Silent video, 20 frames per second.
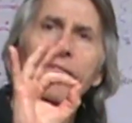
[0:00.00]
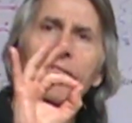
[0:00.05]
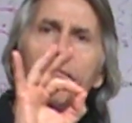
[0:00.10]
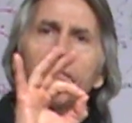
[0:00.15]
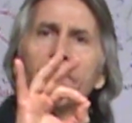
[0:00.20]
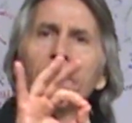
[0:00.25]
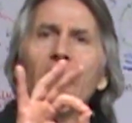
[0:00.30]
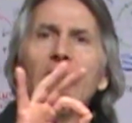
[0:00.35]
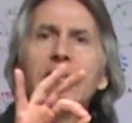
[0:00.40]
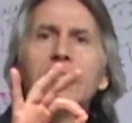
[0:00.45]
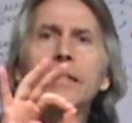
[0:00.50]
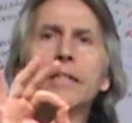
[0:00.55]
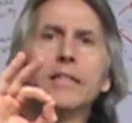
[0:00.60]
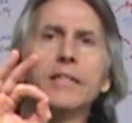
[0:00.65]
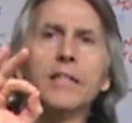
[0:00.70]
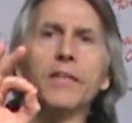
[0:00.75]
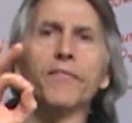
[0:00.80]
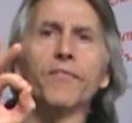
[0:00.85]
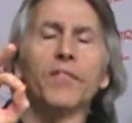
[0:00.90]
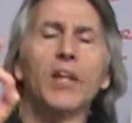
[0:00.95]
fight
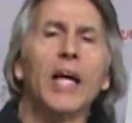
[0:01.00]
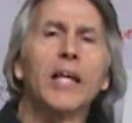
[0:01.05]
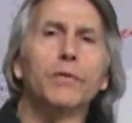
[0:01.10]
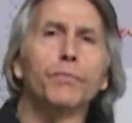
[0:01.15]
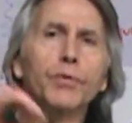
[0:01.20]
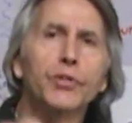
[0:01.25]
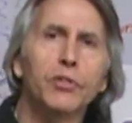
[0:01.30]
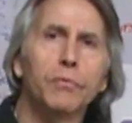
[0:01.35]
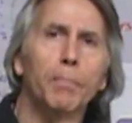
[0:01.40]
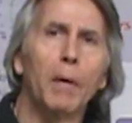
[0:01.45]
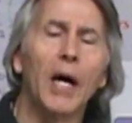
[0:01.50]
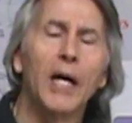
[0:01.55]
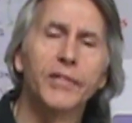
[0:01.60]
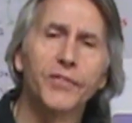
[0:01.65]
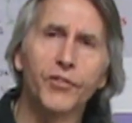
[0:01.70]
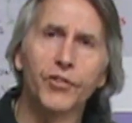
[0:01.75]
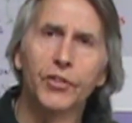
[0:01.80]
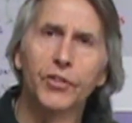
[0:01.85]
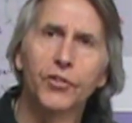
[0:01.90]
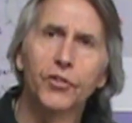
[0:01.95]
to flight
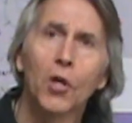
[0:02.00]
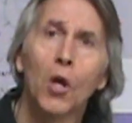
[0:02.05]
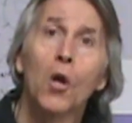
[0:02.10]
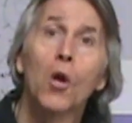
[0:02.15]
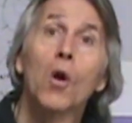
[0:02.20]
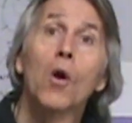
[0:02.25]
responses,